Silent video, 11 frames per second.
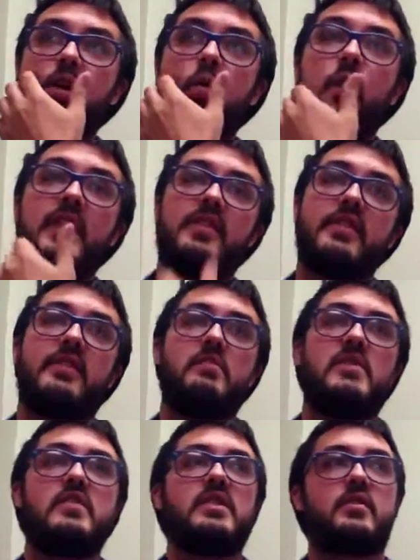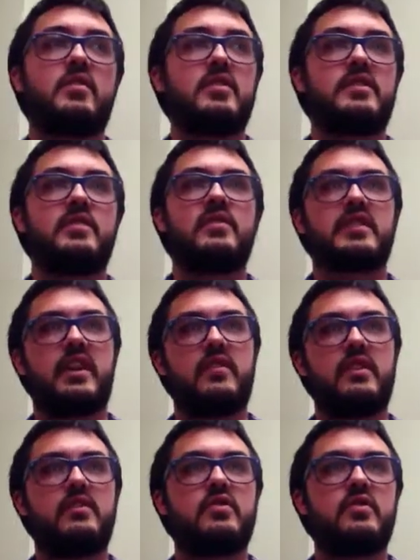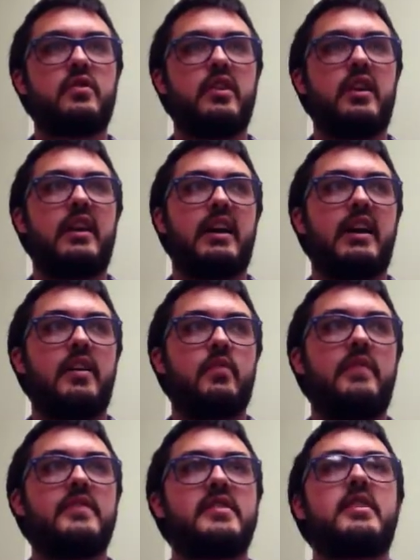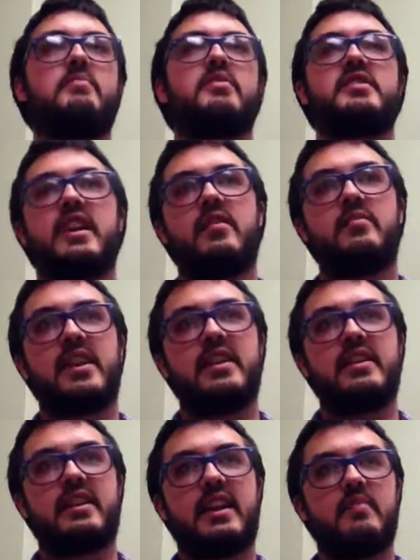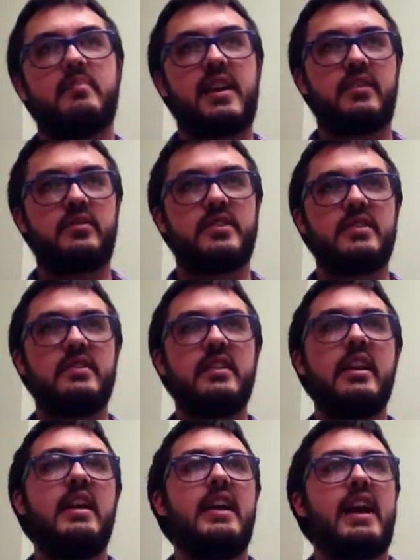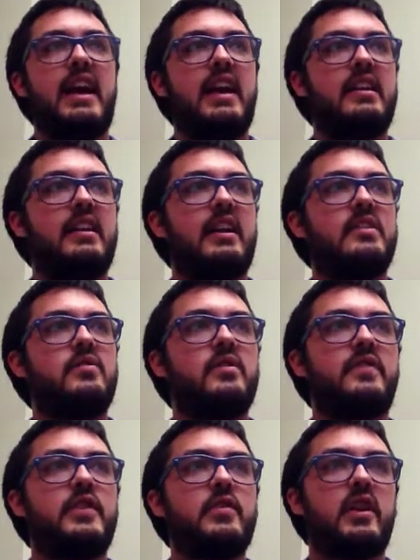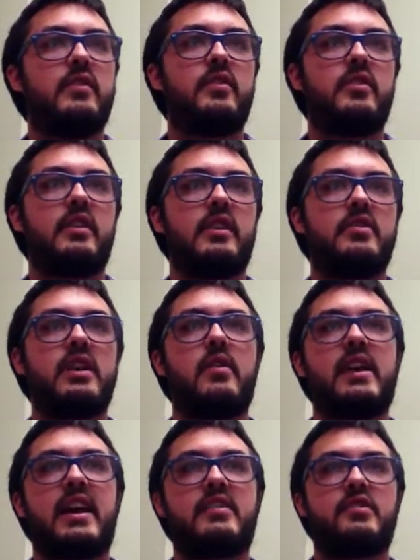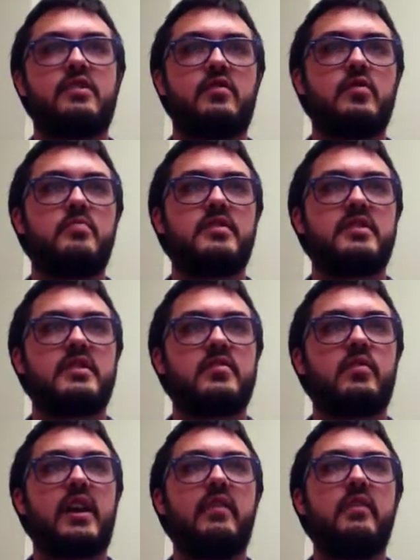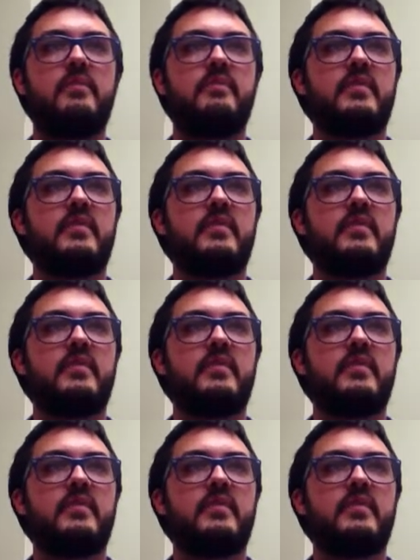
With MusicWorx and Resounding Joy, I run the Semper Sound Band at Camp Pendleton, and I do a few other geriatric groups as well.